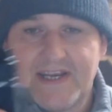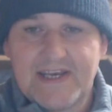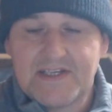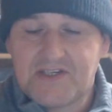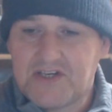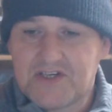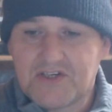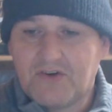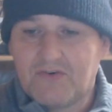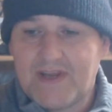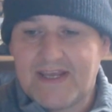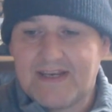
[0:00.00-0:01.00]
it's just
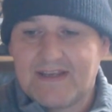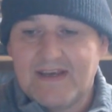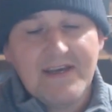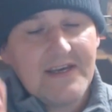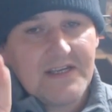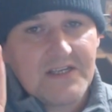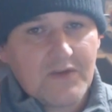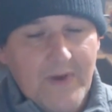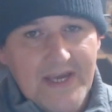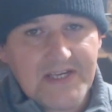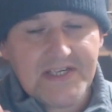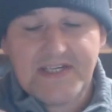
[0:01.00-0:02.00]
great. It's
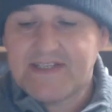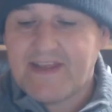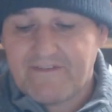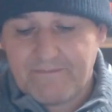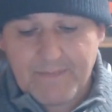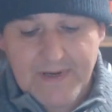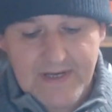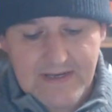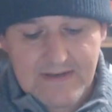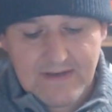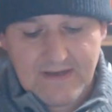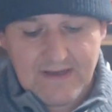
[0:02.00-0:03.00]
quite a stiff
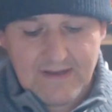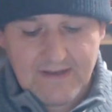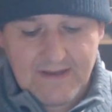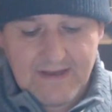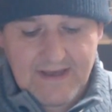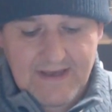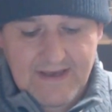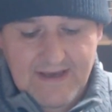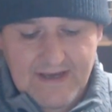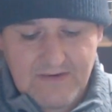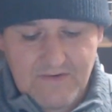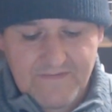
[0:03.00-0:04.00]
button.
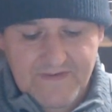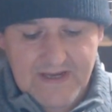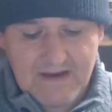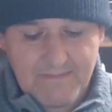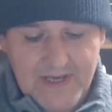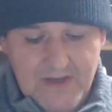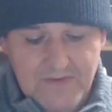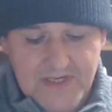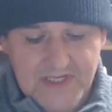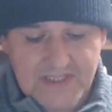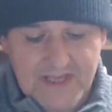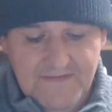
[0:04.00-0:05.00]
I do find it a bit on the
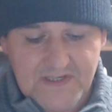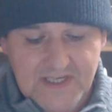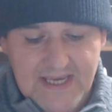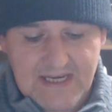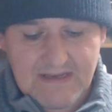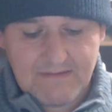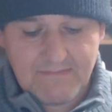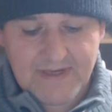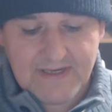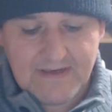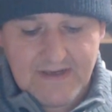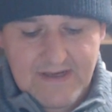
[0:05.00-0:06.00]
stiff side,
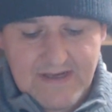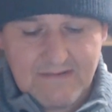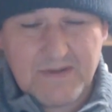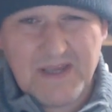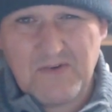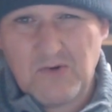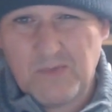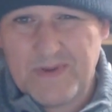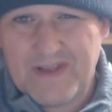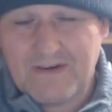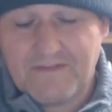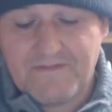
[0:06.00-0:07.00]
but I'm kind of hoping
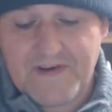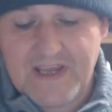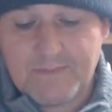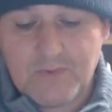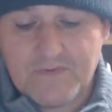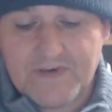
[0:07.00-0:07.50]
that'll free up over